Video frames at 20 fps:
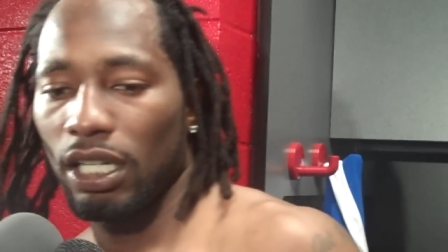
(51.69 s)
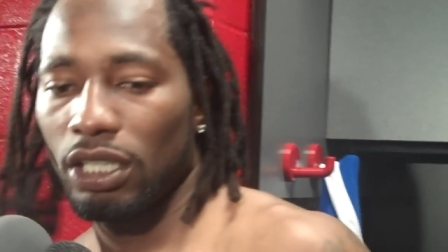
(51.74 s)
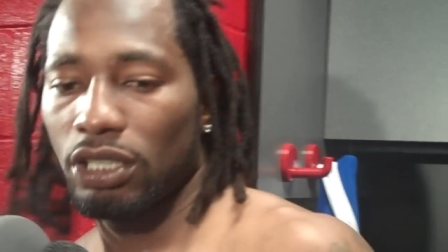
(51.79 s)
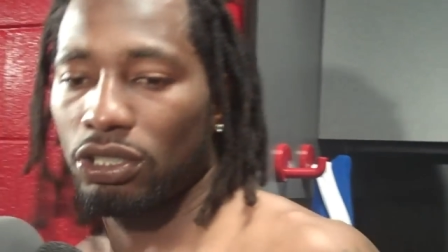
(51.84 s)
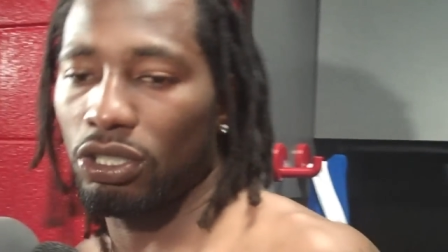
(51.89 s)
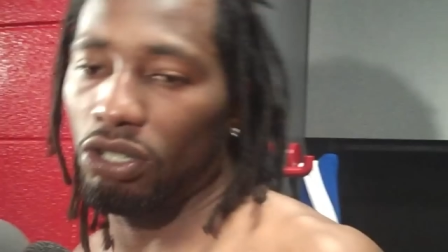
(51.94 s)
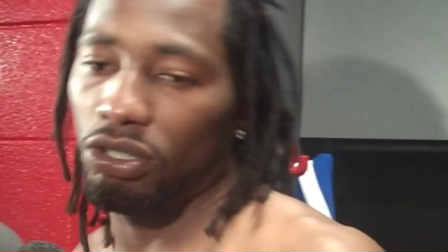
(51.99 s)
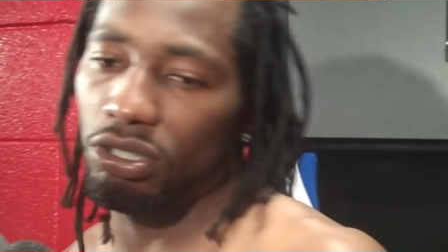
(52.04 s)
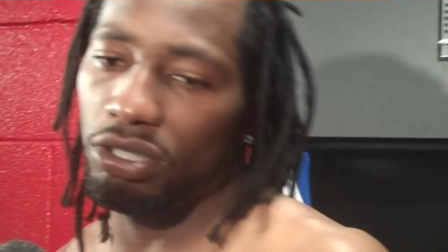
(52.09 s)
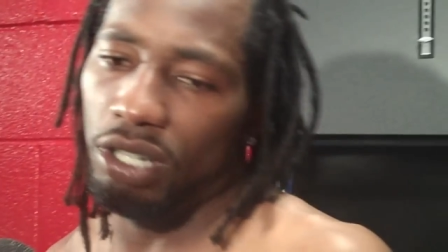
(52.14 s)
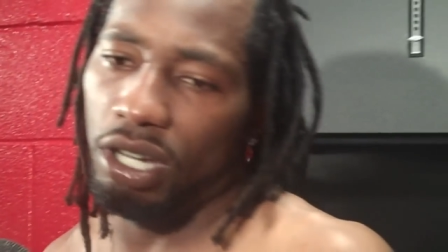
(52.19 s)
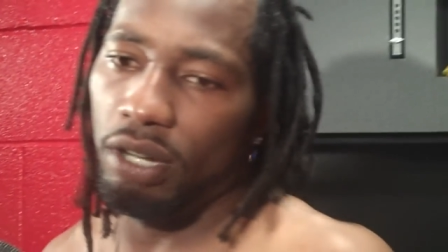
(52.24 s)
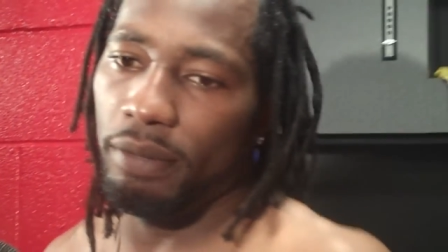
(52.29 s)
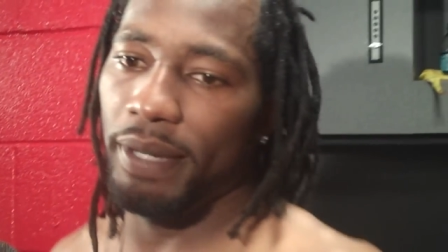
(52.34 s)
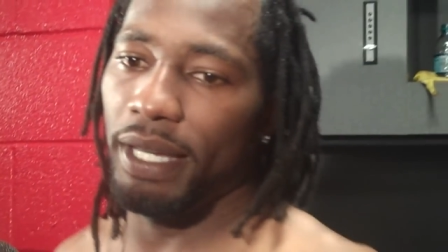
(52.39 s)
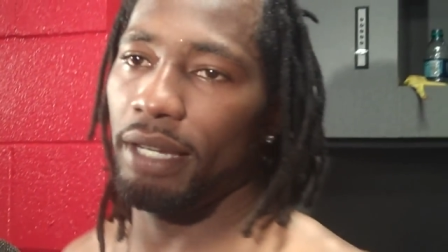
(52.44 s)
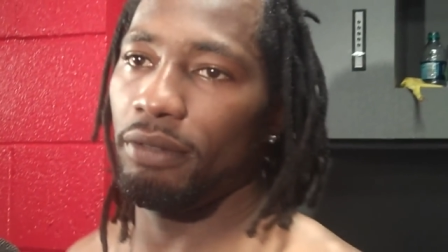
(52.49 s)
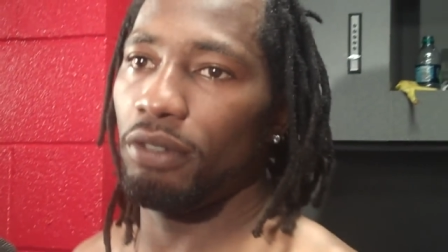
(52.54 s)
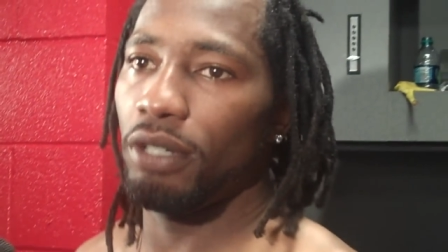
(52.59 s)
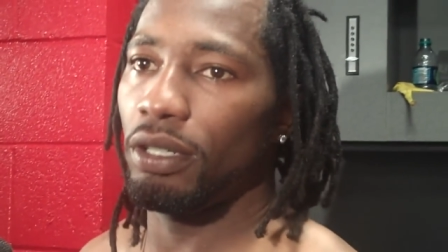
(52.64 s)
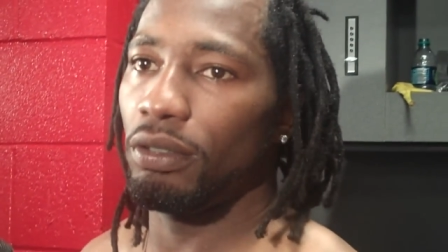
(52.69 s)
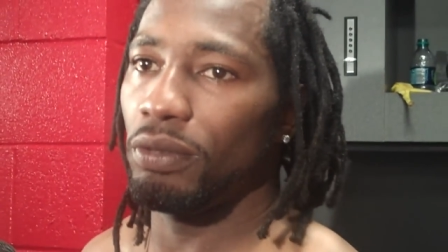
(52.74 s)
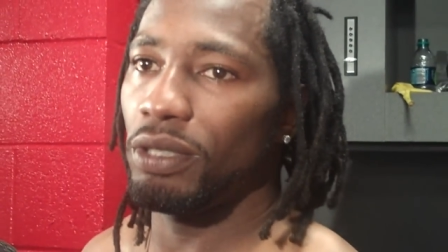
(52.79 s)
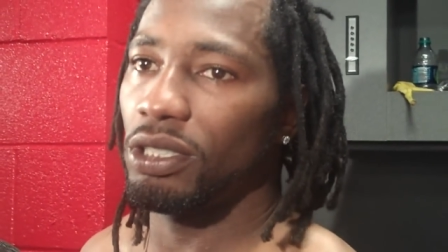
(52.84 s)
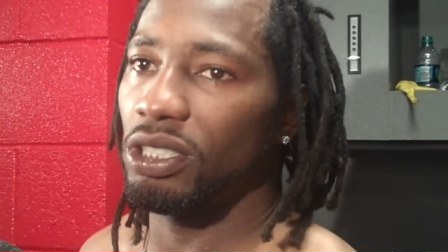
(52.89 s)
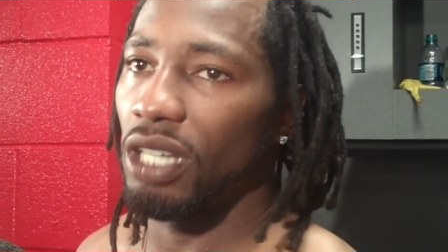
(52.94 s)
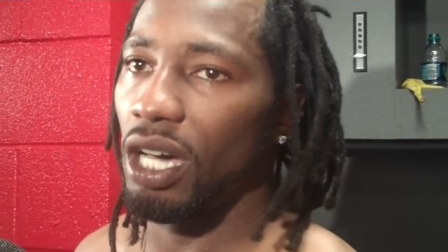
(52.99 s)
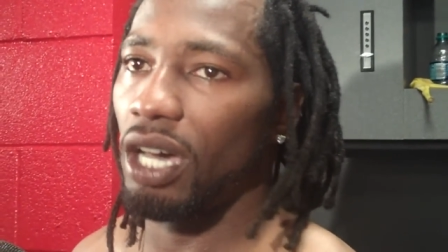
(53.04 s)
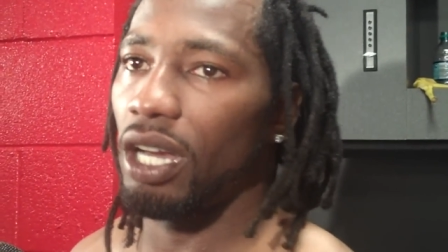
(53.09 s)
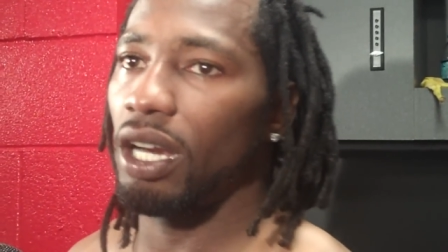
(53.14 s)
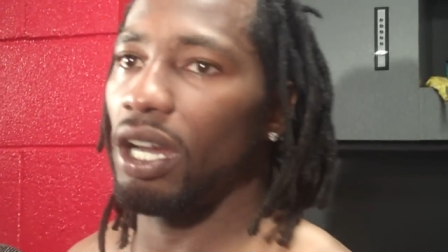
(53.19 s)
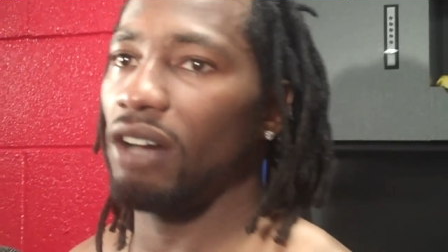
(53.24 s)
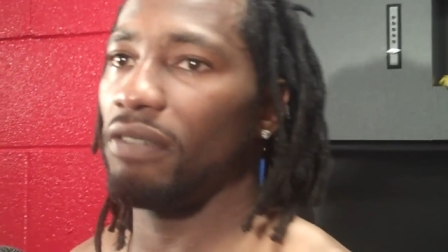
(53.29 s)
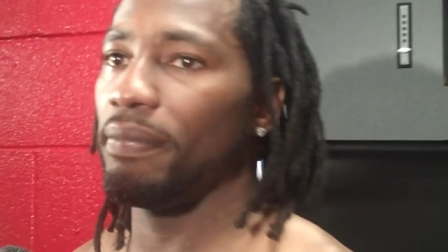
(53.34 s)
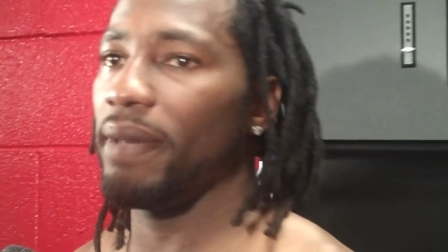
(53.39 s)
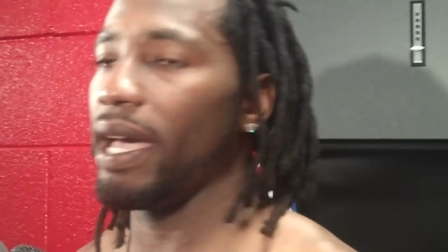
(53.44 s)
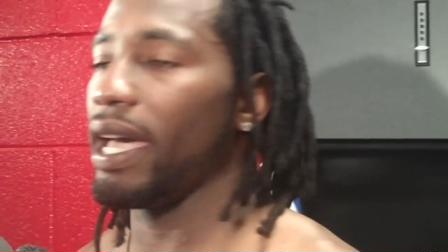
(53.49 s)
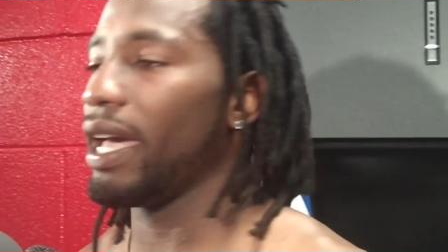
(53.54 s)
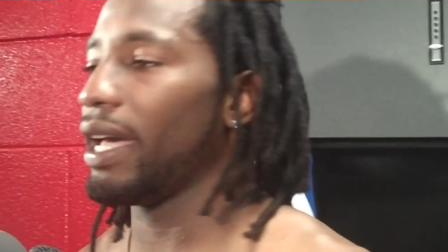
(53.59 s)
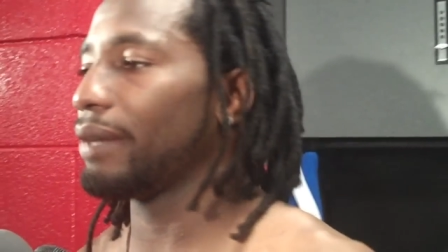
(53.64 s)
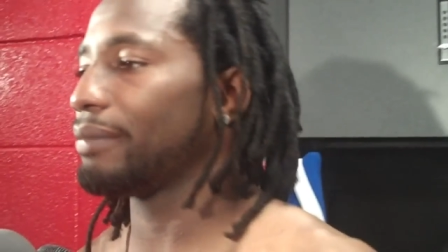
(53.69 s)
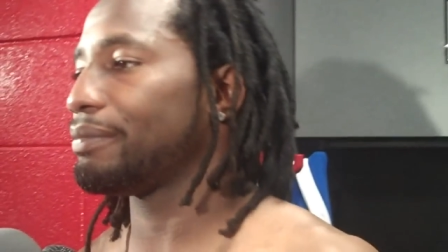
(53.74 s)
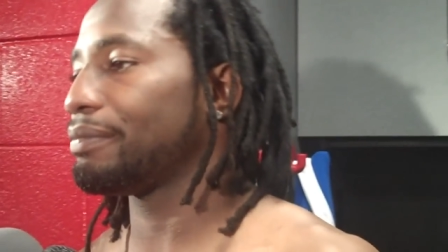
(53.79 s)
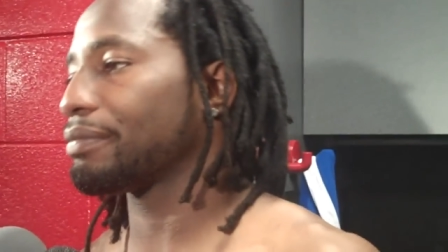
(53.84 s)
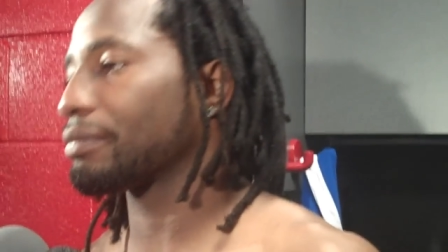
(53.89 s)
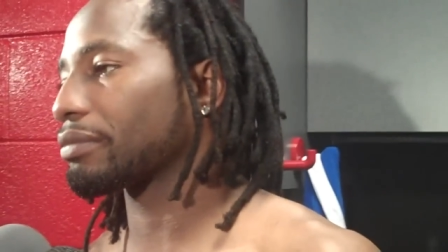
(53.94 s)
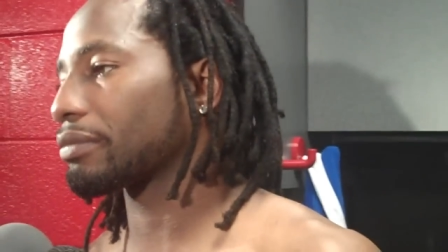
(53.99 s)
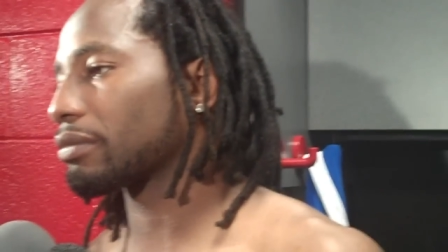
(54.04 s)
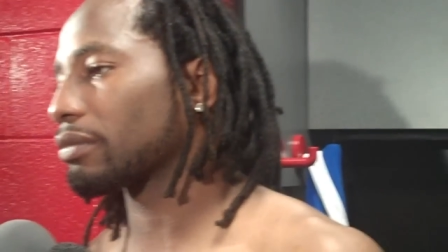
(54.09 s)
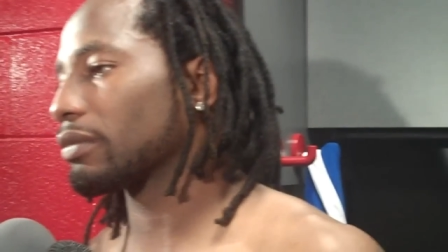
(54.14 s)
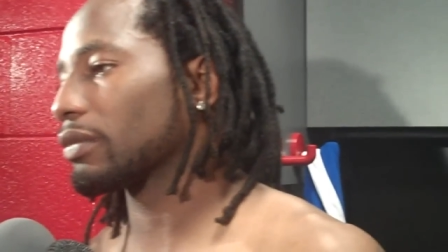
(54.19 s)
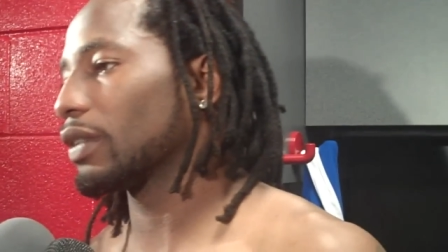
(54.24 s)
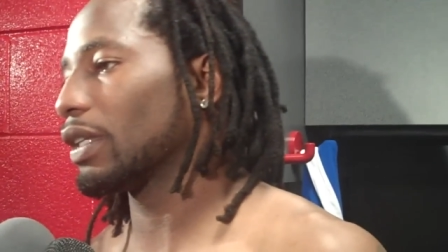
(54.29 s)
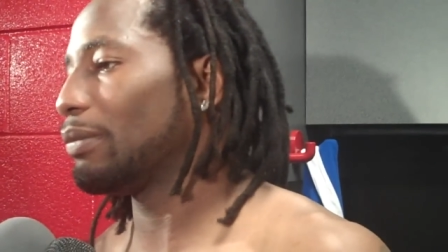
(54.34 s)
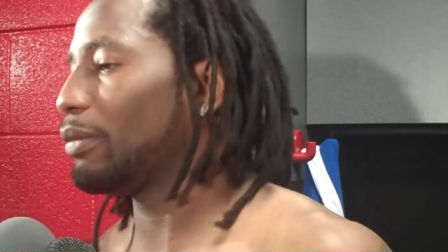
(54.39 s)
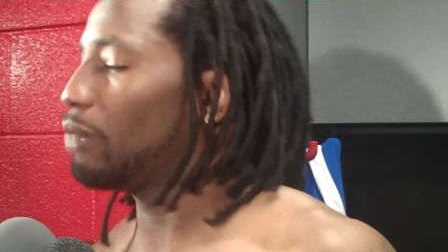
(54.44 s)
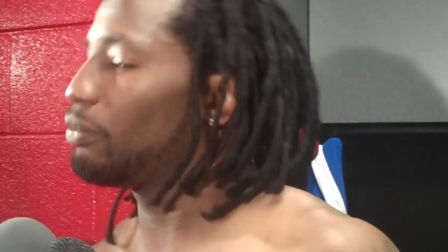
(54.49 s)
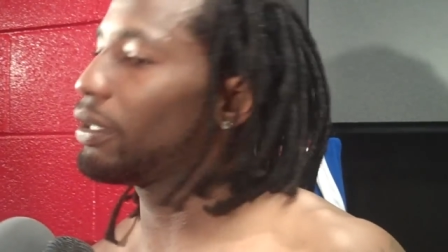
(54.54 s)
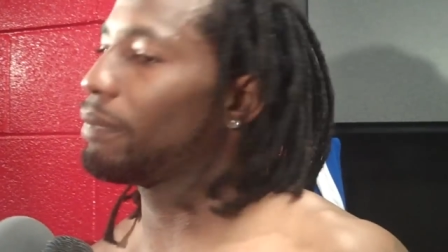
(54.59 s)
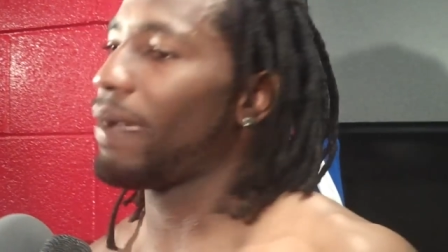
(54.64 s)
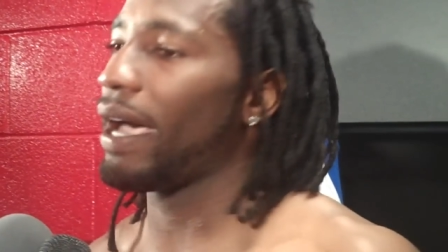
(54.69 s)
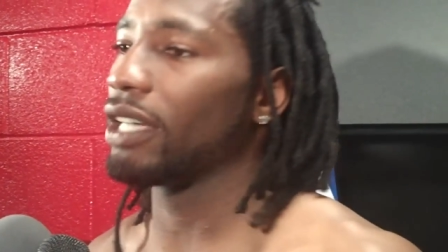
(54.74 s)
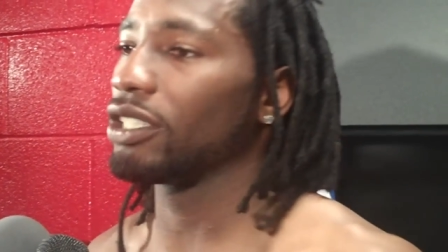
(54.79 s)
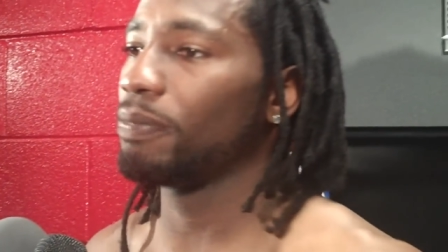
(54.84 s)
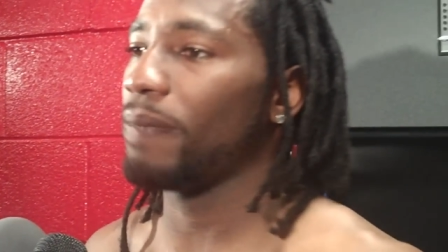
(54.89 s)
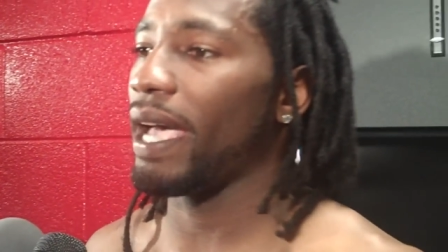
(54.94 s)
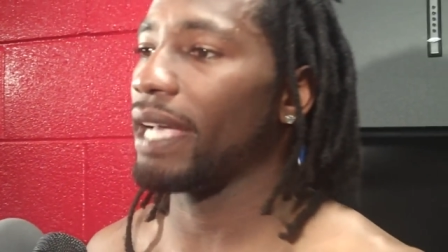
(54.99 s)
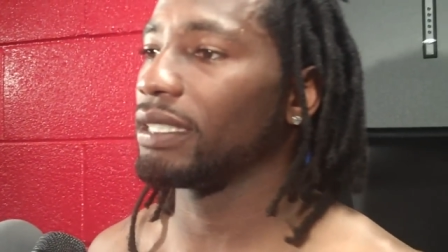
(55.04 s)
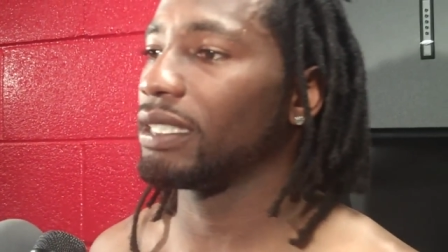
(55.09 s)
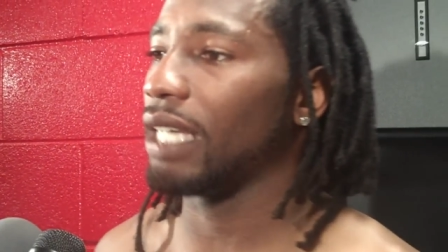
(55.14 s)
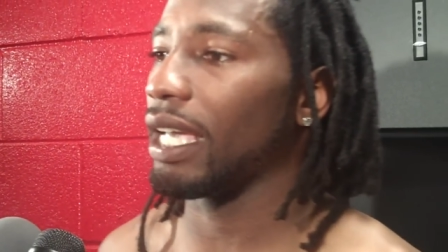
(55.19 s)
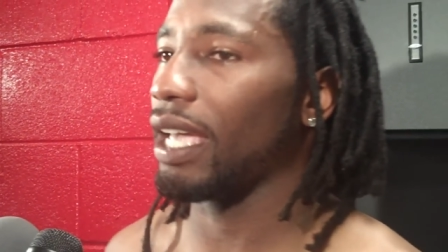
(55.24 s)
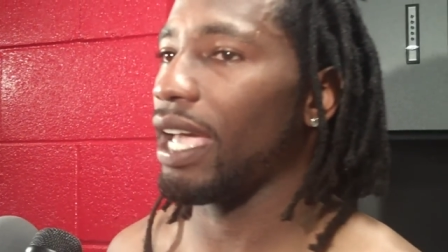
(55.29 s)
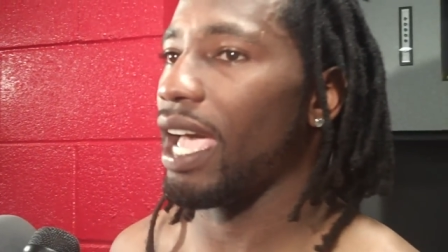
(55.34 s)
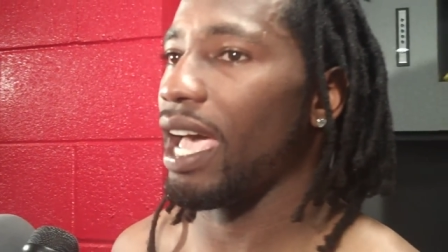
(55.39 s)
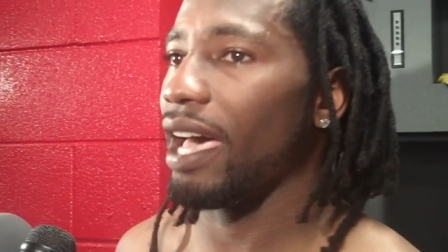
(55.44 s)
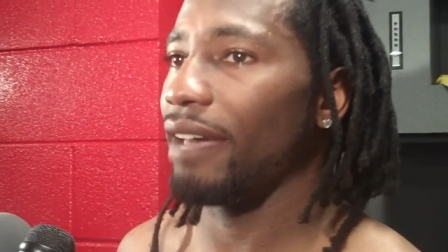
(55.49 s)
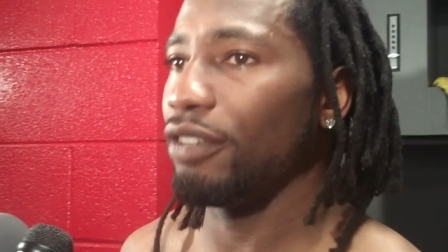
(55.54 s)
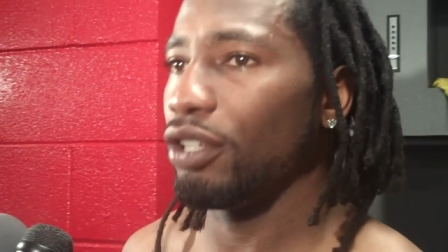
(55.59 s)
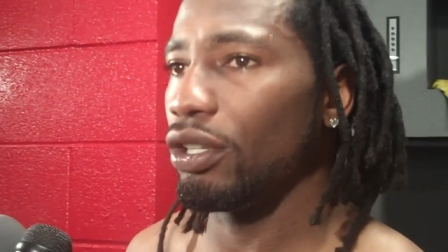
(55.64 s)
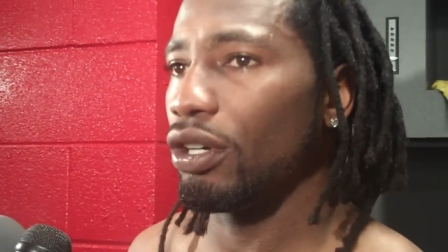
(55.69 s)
So, you know what I mean? We started off bad, but we bounced back second half.